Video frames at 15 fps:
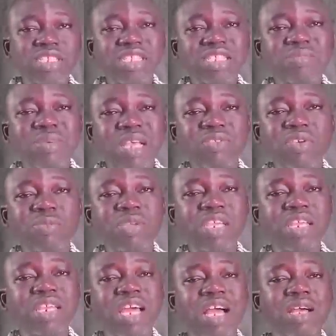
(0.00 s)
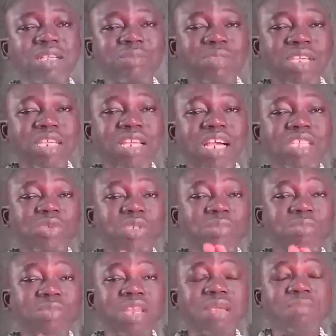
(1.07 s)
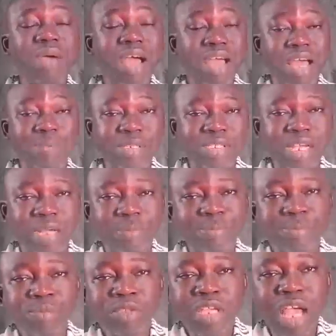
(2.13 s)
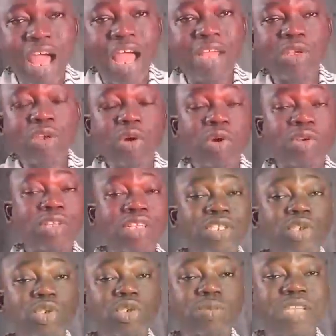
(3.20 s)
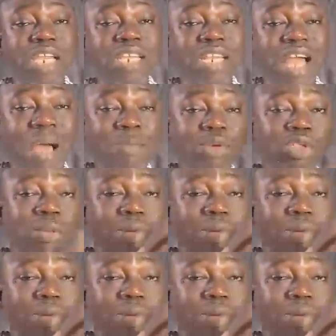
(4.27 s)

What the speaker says: this is best for beginners with minimal capital. And on this YouTube channel, I'm going